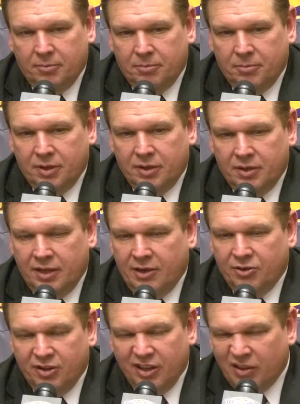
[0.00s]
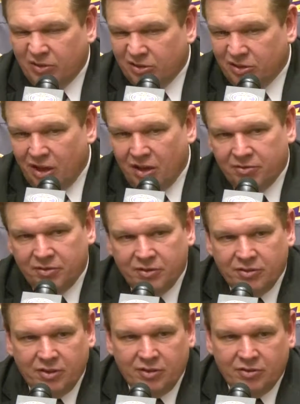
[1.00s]
But the energy level stuff
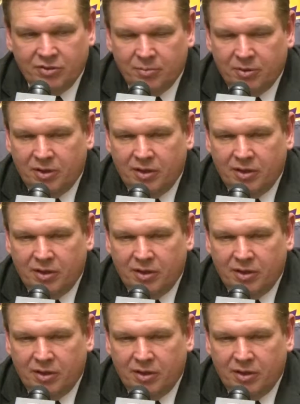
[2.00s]
is something